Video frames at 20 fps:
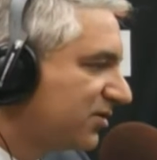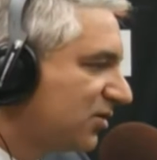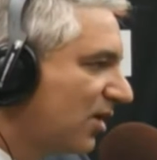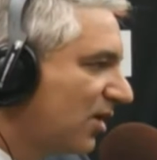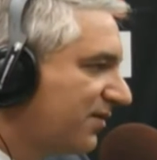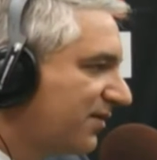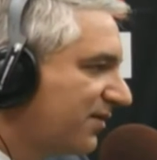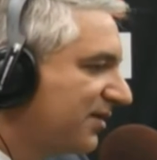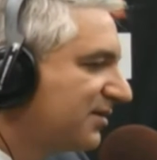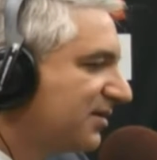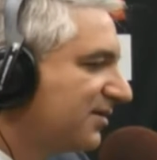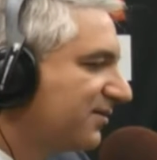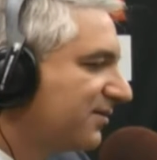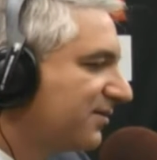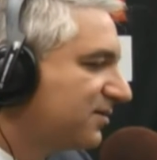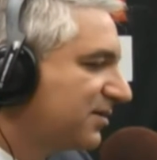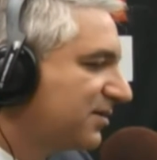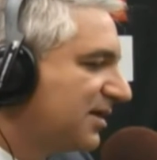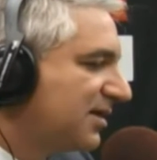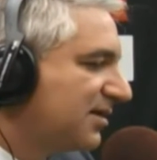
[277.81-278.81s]
So I think
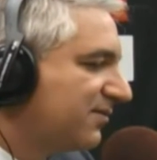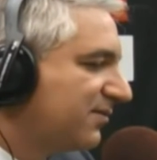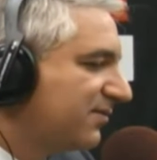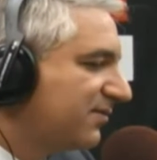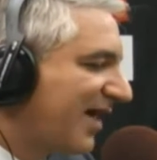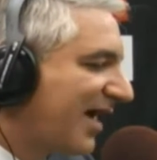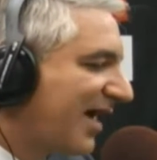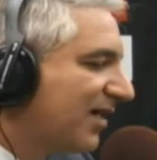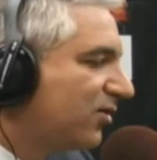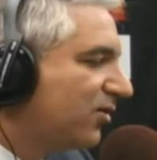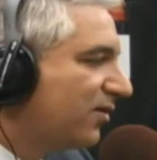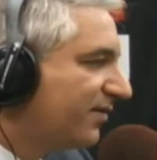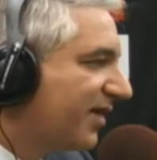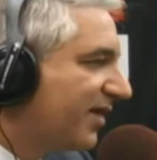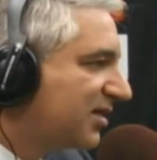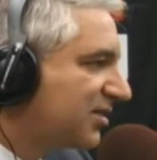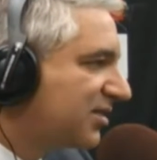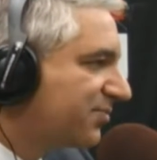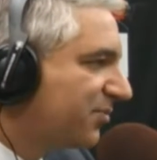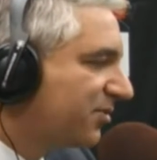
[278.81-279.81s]
the value of
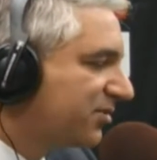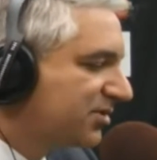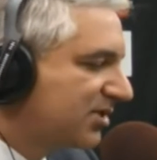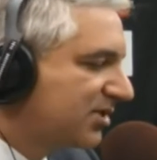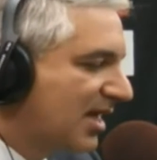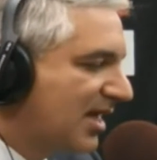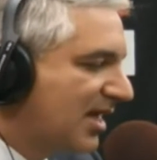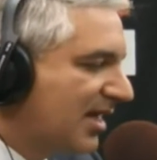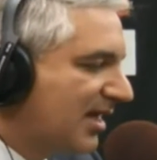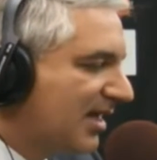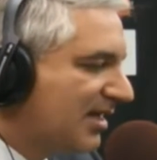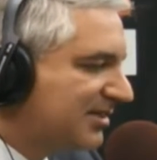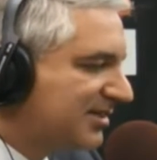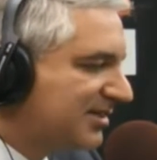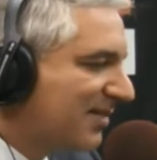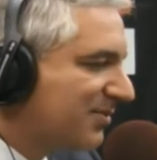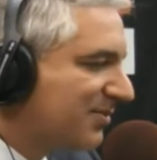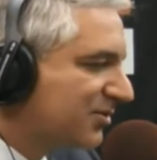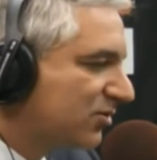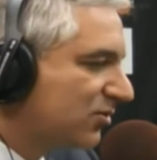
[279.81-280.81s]
experts is
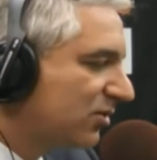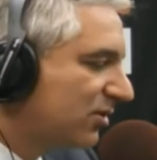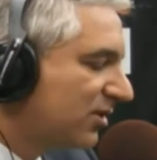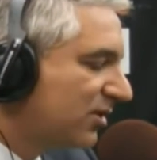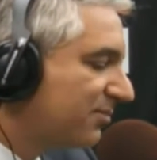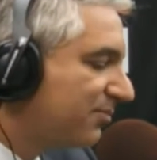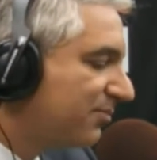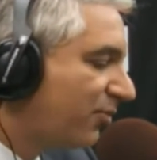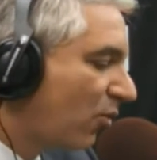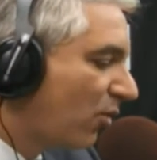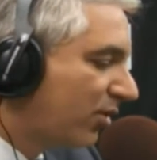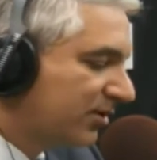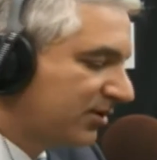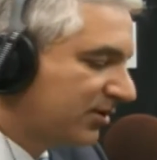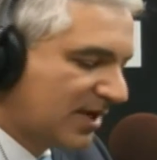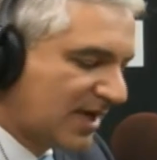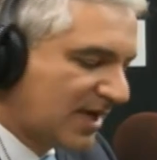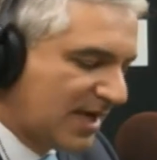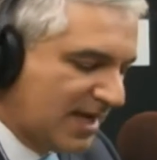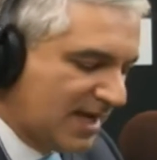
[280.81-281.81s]
absolutely
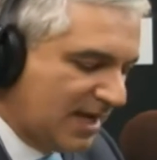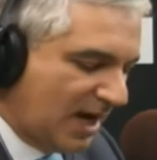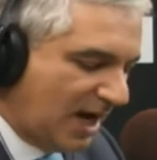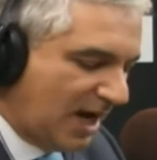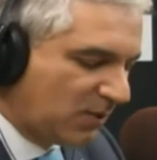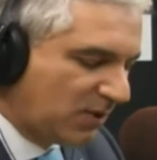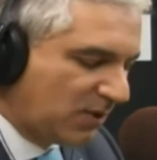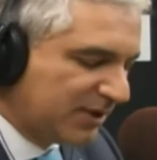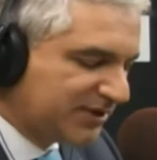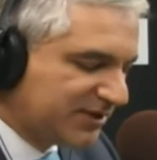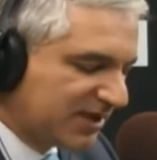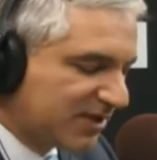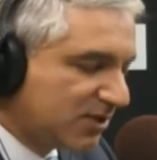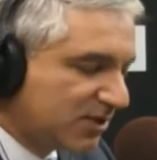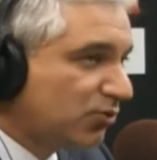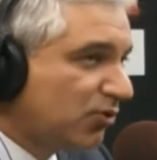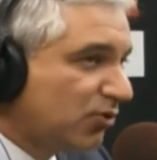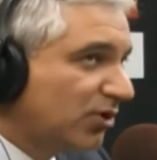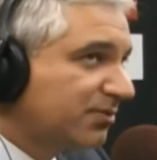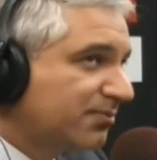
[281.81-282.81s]
important. I want to take
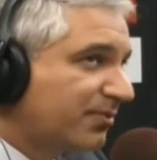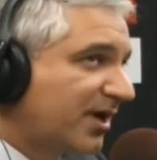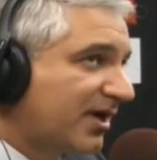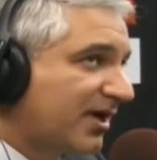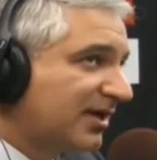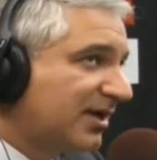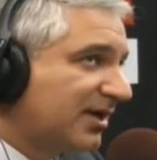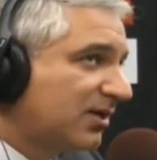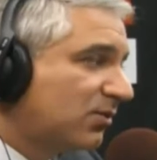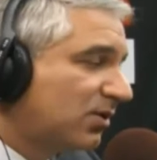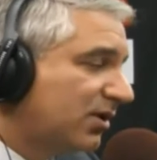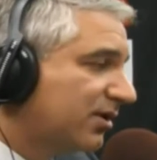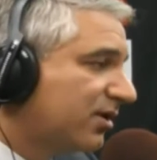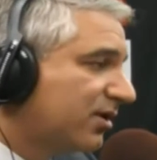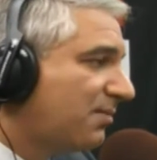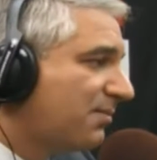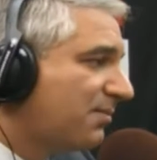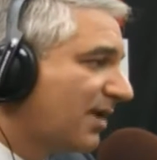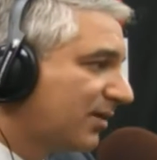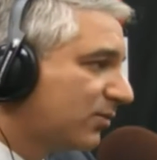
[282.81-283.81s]
a quick break, and I want to
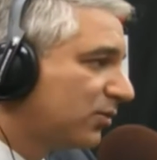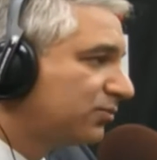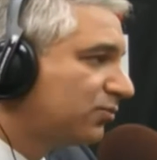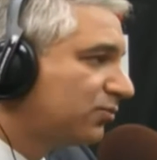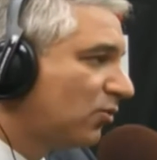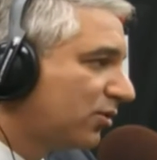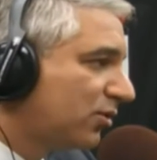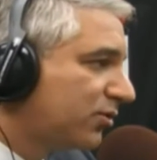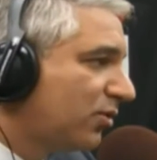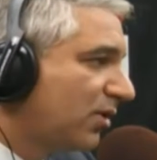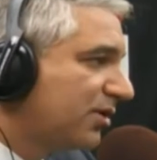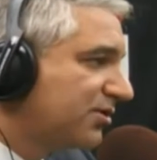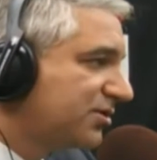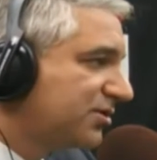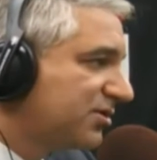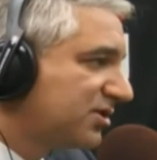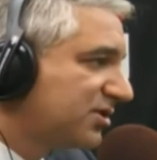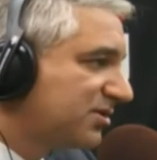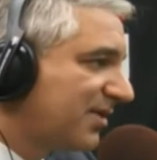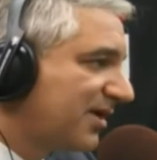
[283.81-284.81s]
come back with more
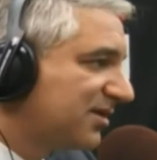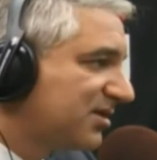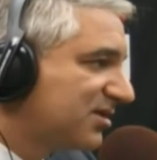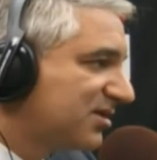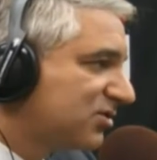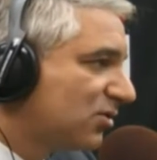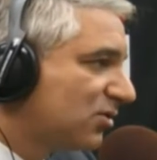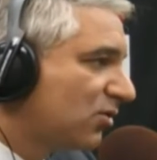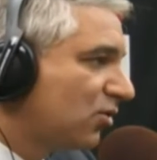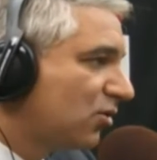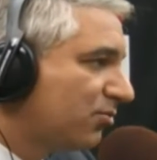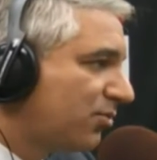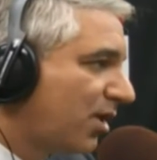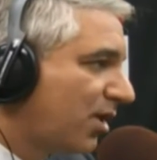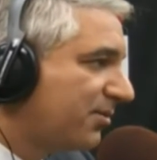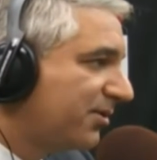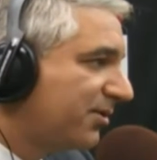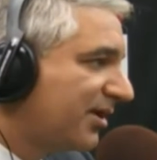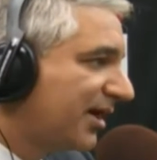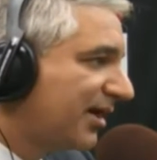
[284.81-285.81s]
questions about this whole
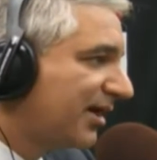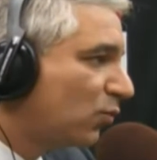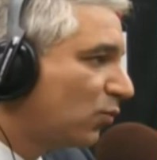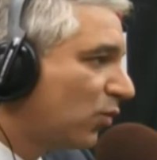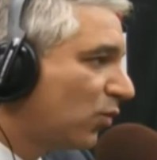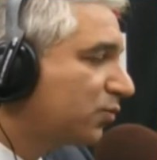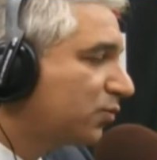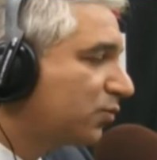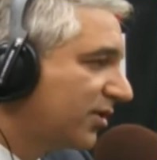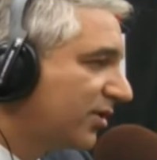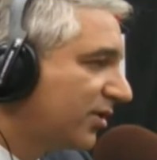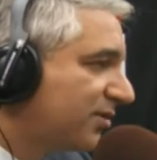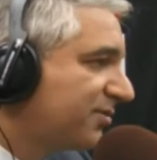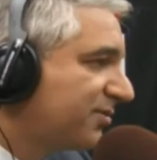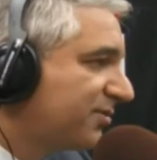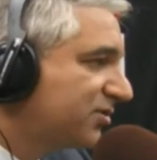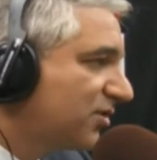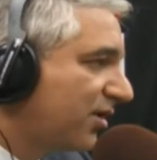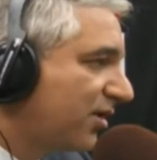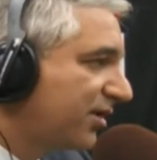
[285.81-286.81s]
Obamacare and what we're going to
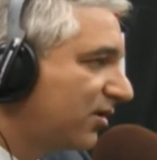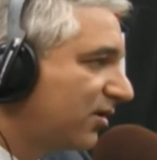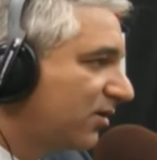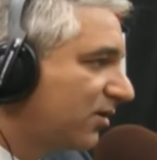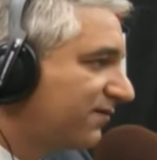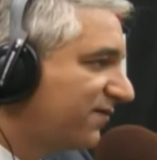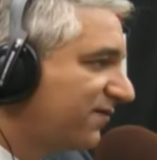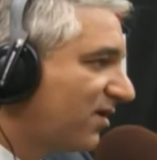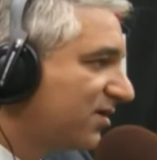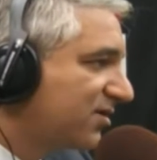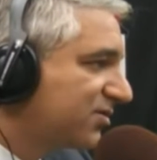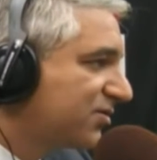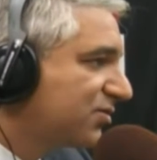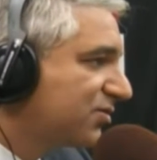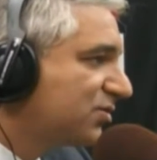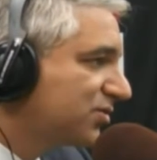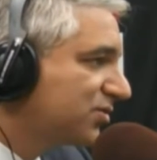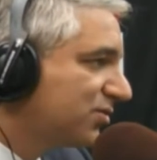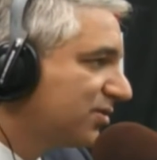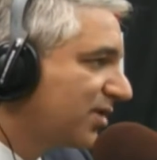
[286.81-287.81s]
be talking on Fox
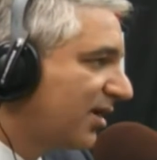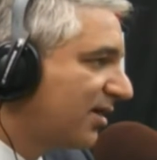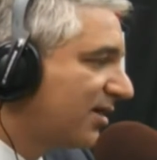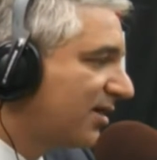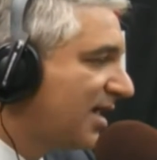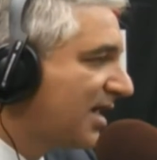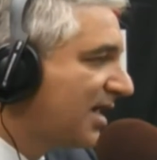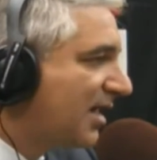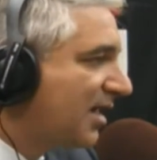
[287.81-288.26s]
News today.